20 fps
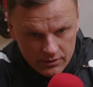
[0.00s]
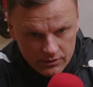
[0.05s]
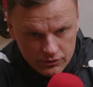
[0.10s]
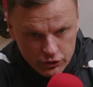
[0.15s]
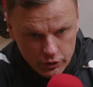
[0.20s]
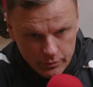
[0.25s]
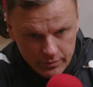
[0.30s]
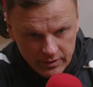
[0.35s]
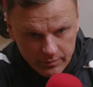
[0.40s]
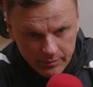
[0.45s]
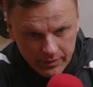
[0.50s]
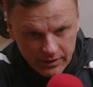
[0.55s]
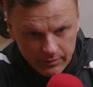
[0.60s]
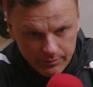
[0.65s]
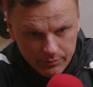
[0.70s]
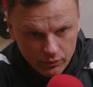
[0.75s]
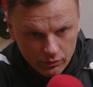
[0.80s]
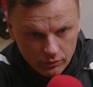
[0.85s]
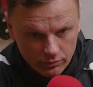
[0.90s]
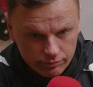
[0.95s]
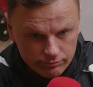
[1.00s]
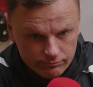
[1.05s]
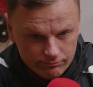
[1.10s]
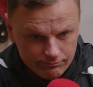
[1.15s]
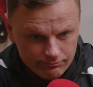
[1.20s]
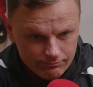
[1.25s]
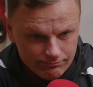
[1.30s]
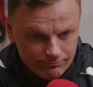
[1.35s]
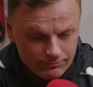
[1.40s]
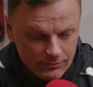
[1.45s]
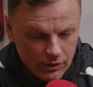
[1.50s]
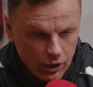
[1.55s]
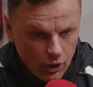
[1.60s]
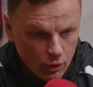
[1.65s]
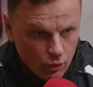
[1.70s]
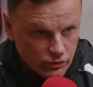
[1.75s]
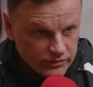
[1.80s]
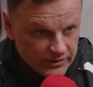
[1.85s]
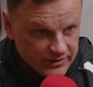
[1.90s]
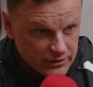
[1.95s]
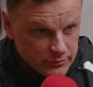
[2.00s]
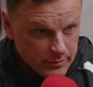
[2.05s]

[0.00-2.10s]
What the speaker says: Too many people closing